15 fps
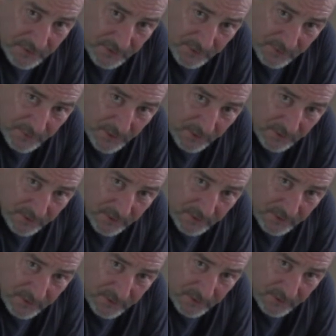the opponent,
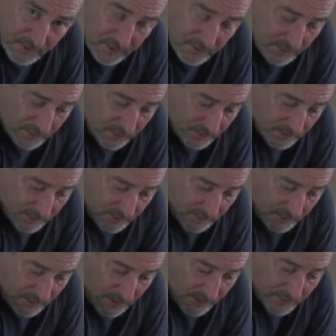
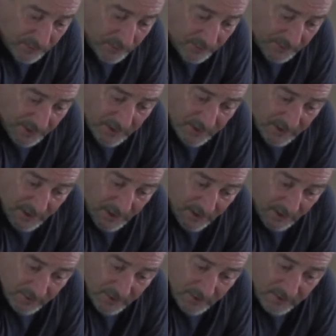and to weaken the
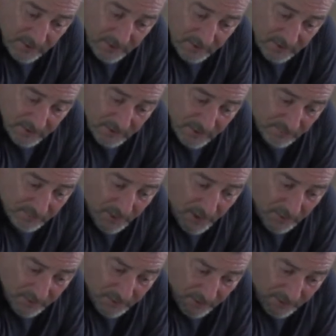area, the
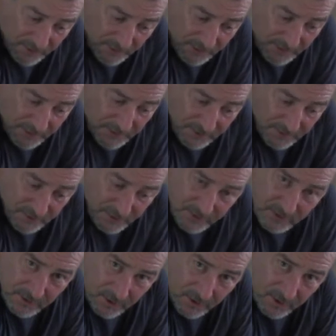bone underneath the
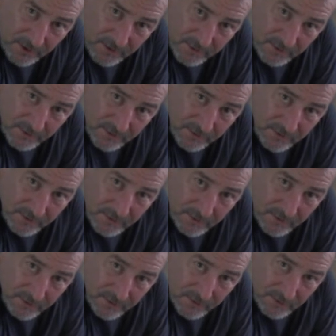claw,
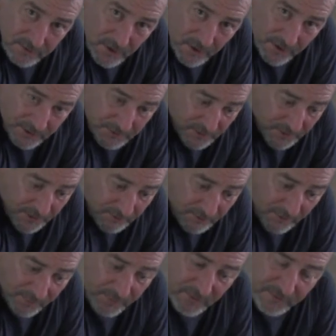so that you can
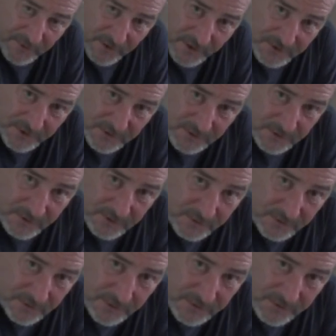rip the flesh
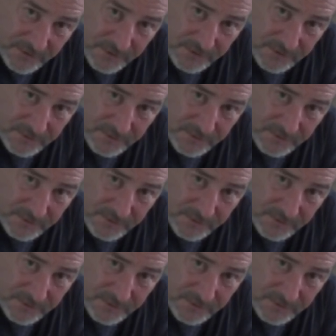loose.